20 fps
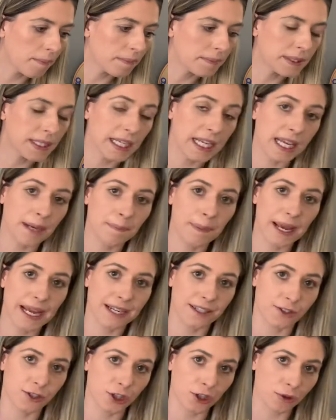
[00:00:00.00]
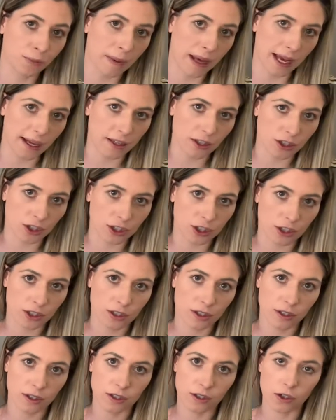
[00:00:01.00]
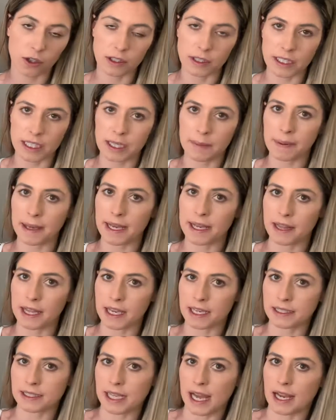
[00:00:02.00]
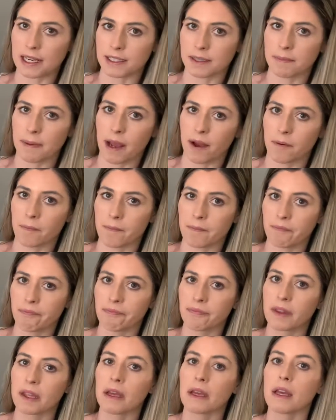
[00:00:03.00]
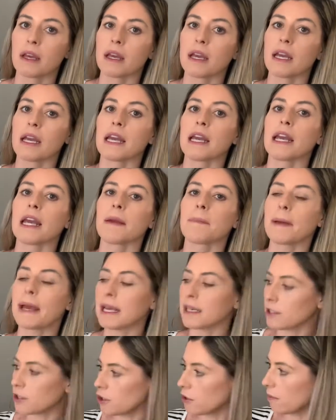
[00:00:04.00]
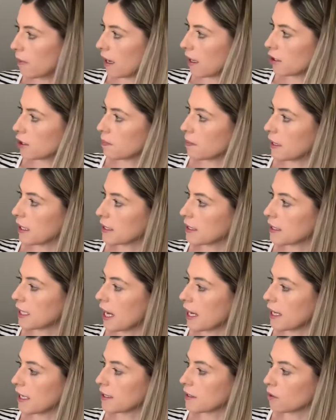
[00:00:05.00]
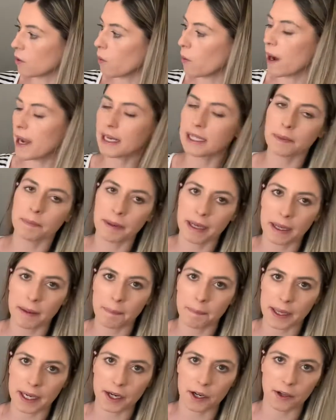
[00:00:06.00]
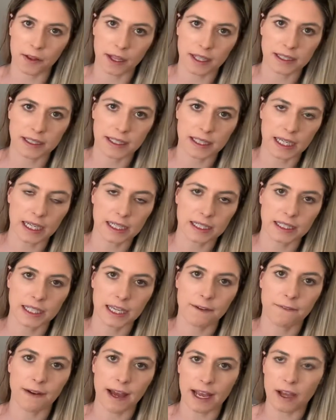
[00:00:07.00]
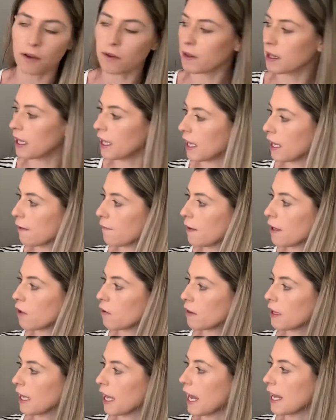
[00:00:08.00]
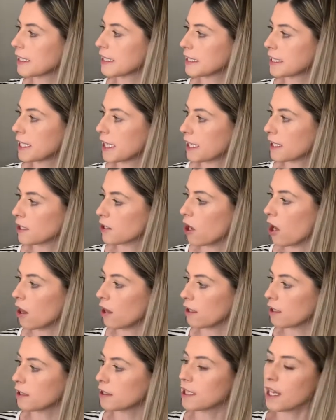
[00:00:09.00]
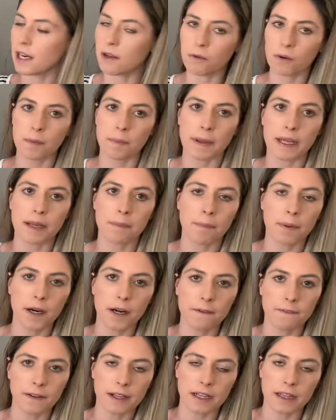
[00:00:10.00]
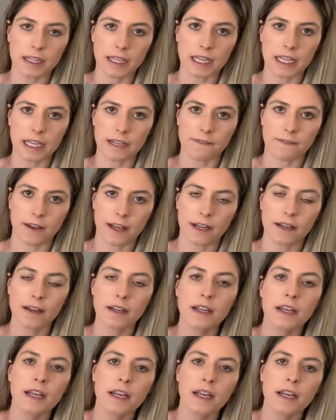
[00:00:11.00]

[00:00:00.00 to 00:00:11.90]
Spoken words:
he pay too much or did he pay the exact amount? He paid too much because 10 is quite a bit bigger than 6. If he only had $6, then it would be perfectly even.